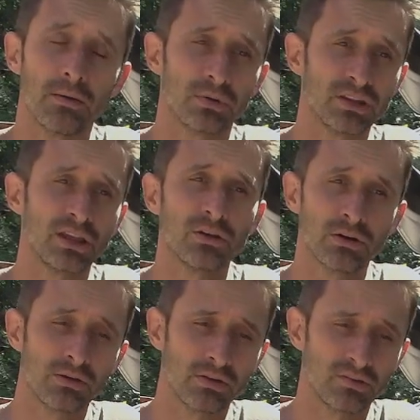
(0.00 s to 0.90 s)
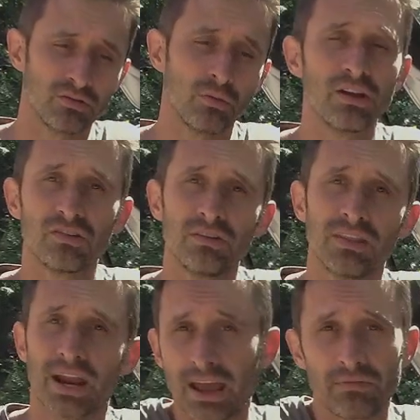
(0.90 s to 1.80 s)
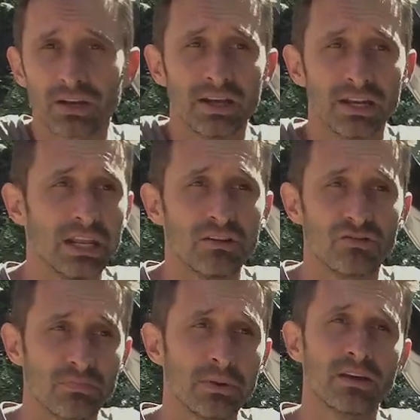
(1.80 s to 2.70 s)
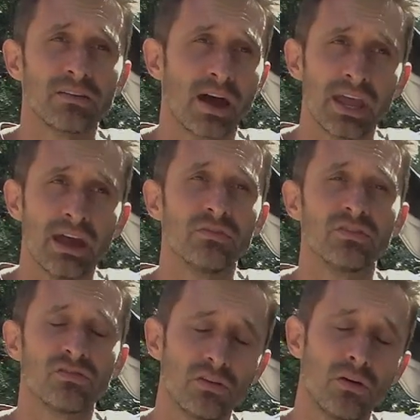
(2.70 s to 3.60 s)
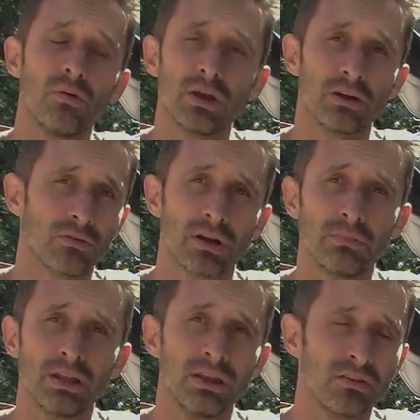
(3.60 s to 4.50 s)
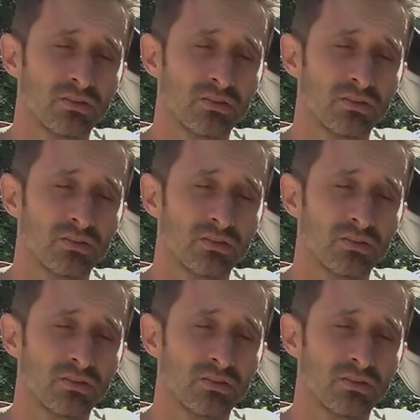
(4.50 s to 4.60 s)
particular situation that I haven't gotten it is just because I have so incredibly,